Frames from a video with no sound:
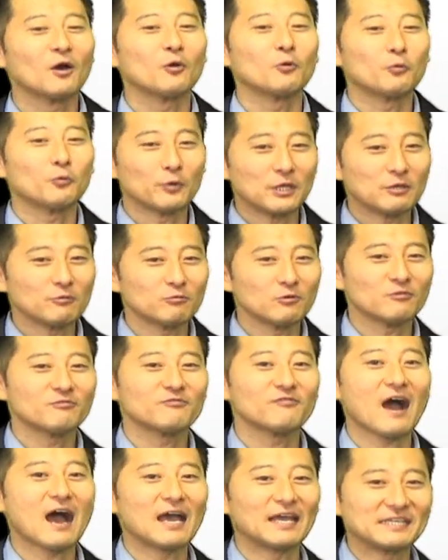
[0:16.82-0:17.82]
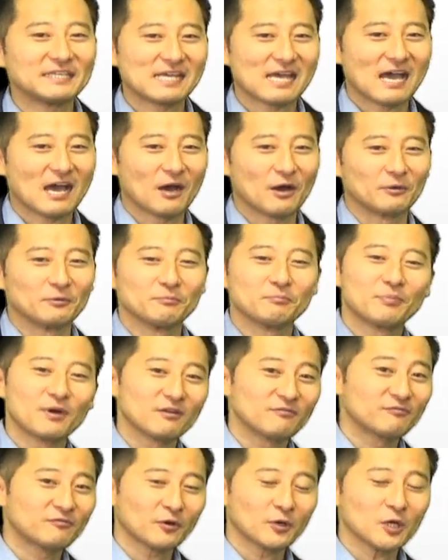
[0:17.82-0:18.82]
We will find out.
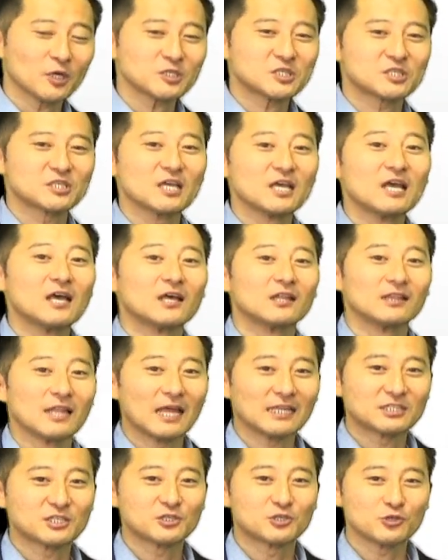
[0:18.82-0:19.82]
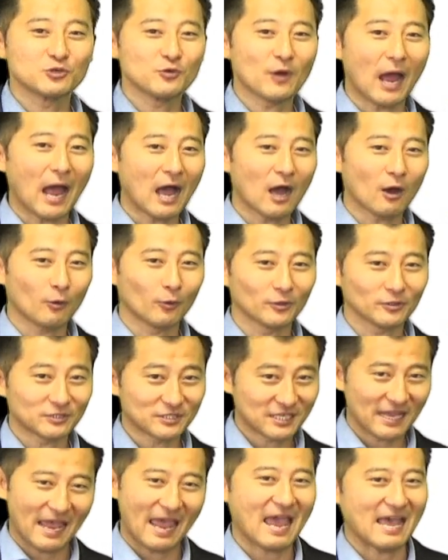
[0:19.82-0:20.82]
But first, let's do our
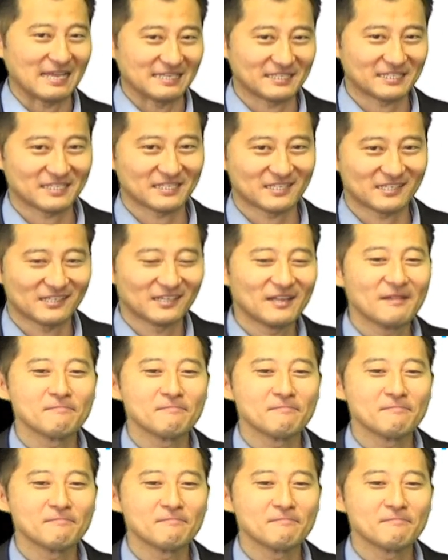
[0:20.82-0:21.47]
test.